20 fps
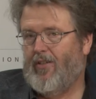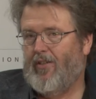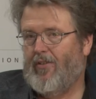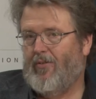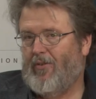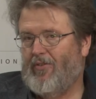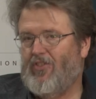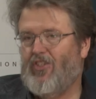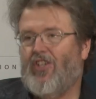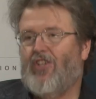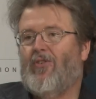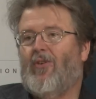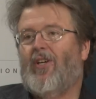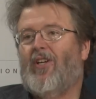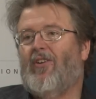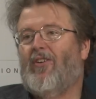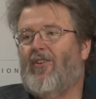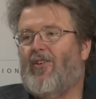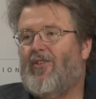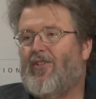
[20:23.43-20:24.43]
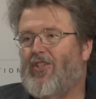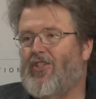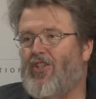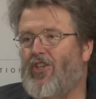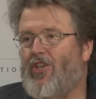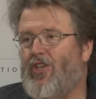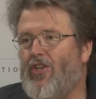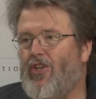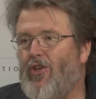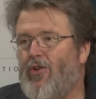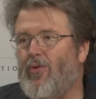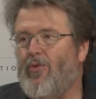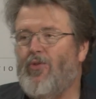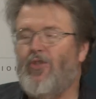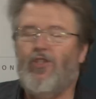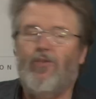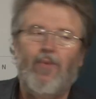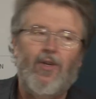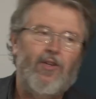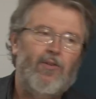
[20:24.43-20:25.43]
and we generated all this
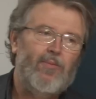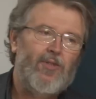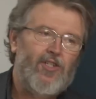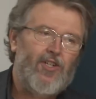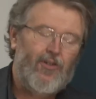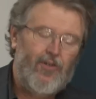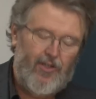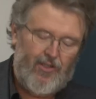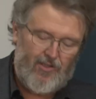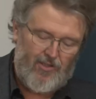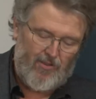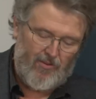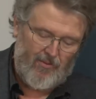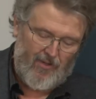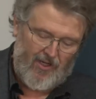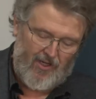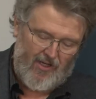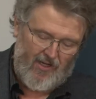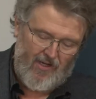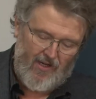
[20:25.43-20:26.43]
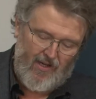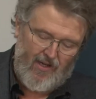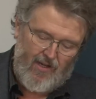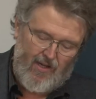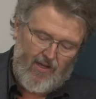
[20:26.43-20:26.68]
huge amount of material already.